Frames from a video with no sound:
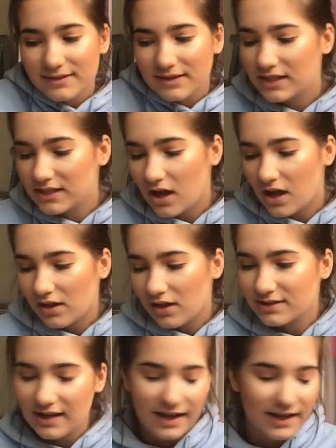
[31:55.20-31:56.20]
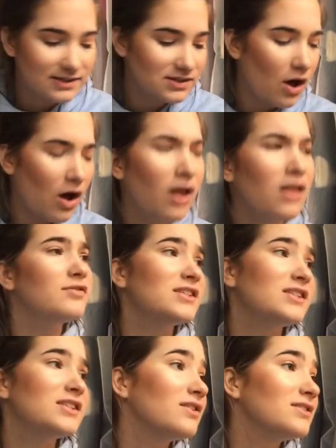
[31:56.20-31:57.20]
The dollar signs, all of the
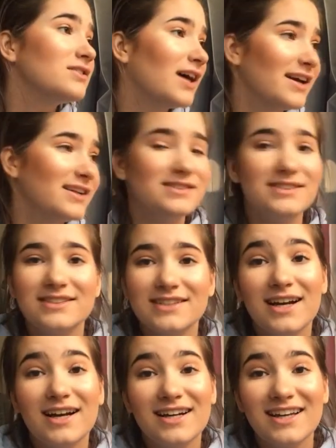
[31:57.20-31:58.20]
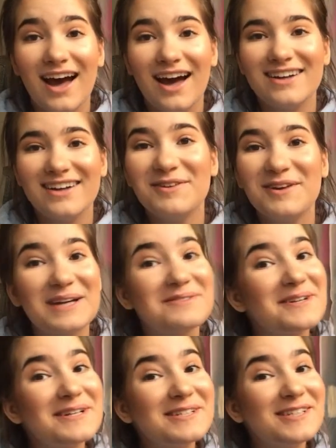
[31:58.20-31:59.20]
dollar signs. Yeah, if you guys
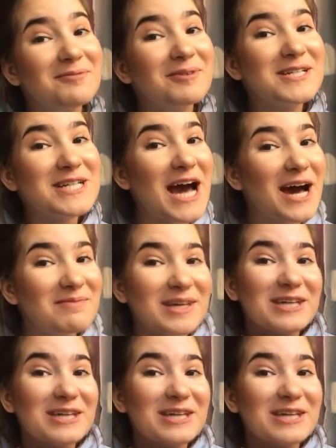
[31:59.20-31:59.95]
want to super chat me,